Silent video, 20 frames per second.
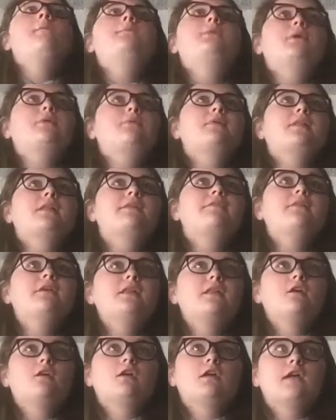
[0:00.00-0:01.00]
But we're living
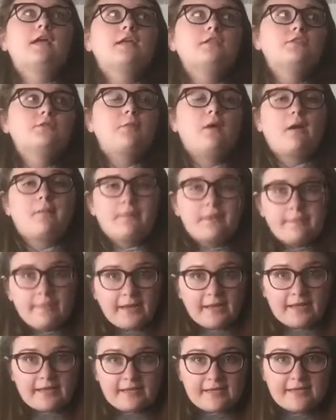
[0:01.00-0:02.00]
and learning. Tomorrow I'm gonna
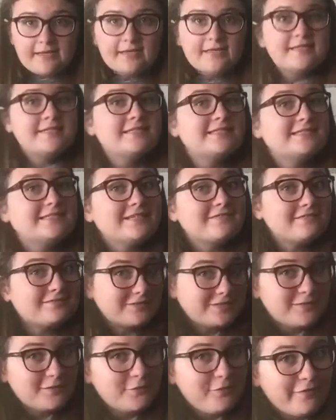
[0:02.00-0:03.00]
bike to see if
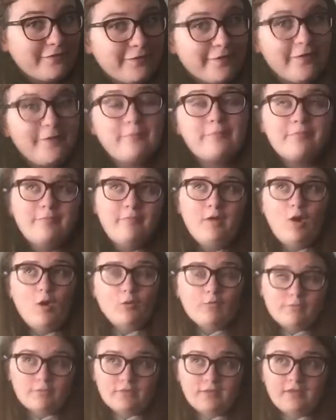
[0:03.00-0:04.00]
it's any quicker.
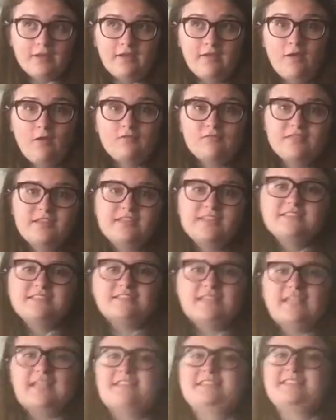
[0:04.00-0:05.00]
Hopefully, hopefully these
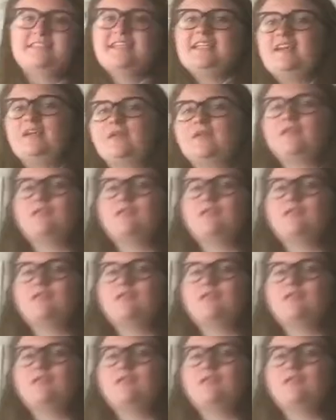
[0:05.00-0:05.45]
legs can get a